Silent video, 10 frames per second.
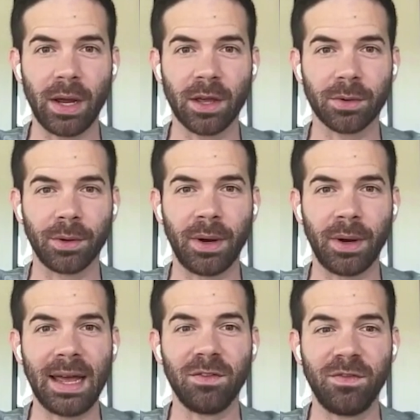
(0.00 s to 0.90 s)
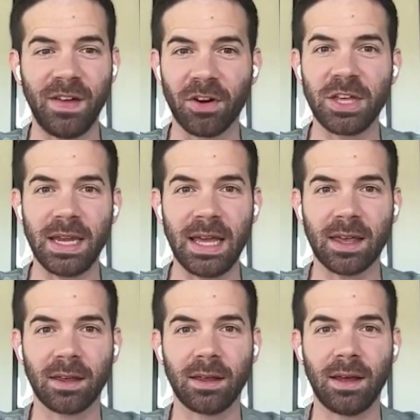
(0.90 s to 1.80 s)
a very unique
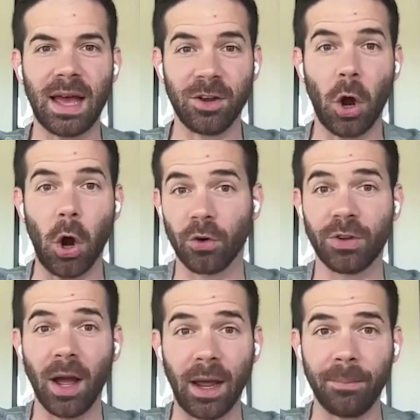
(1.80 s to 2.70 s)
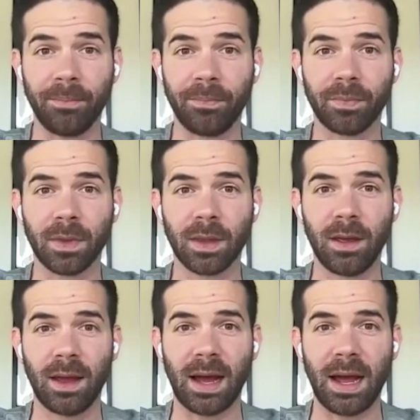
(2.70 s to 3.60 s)
and hard time.
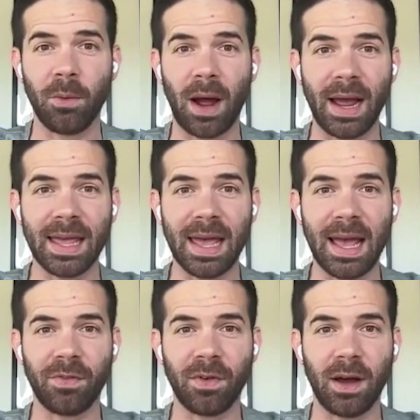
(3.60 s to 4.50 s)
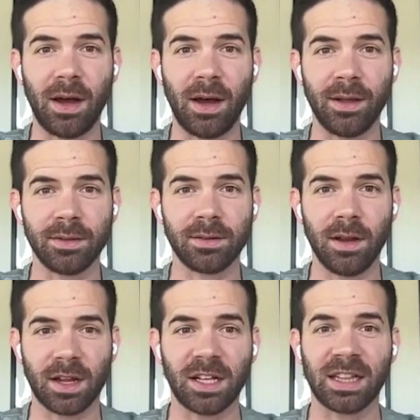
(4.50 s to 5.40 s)
I, I gave a,
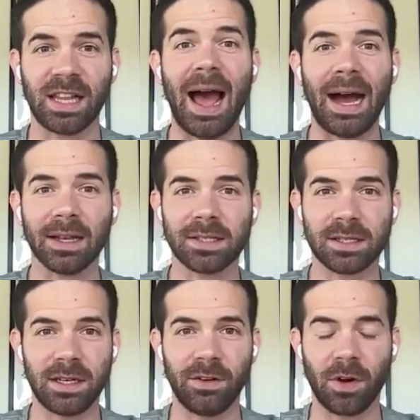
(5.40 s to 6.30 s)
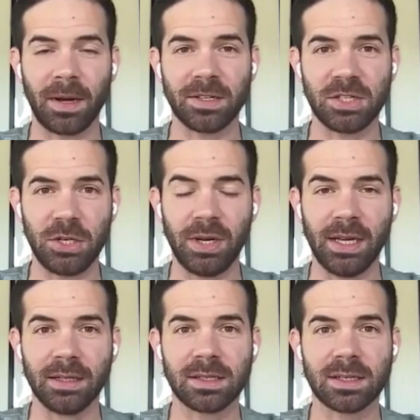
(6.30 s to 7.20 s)
a class in front of my
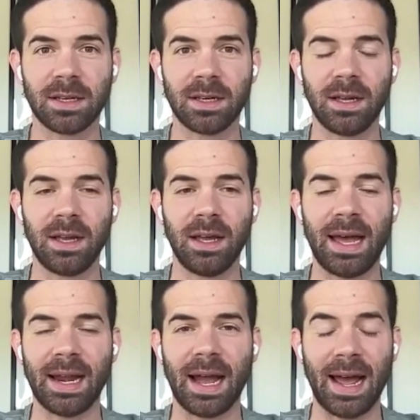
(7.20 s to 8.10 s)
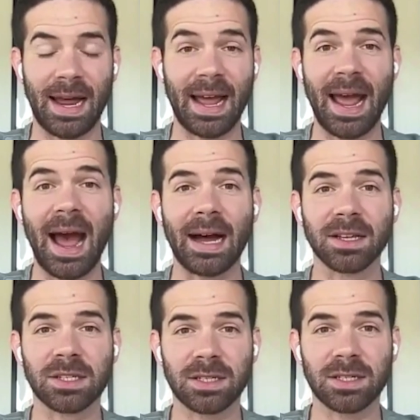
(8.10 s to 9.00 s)
students and I, and I
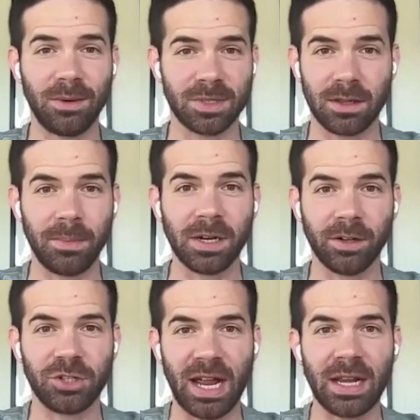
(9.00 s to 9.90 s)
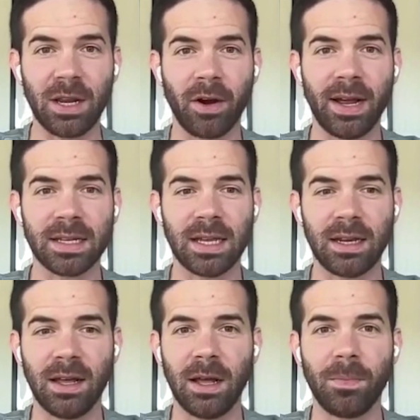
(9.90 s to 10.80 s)
asked, it was in the middle of January. I
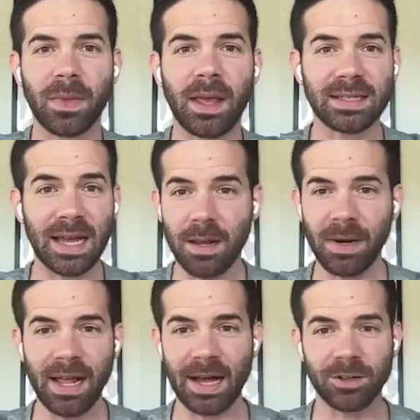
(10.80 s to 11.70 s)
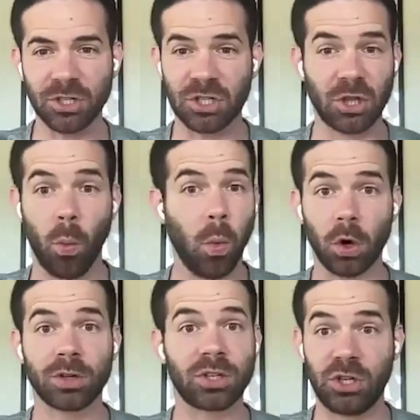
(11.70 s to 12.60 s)
said, has anybody had just the
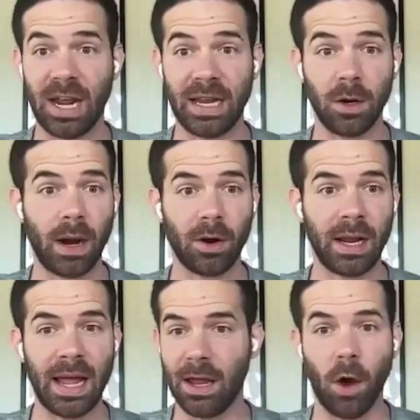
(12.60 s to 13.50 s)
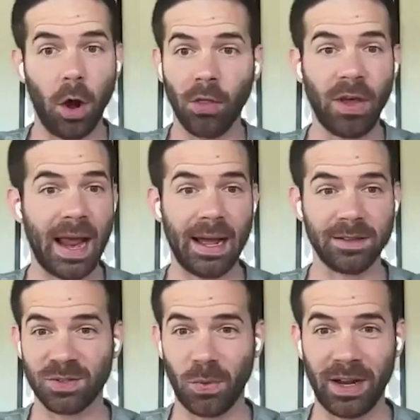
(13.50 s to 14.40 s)
worst January? And all the
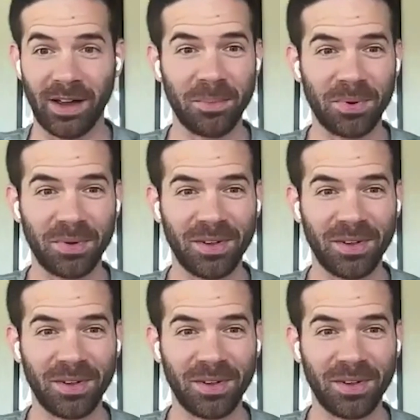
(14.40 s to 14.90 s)
hands went up,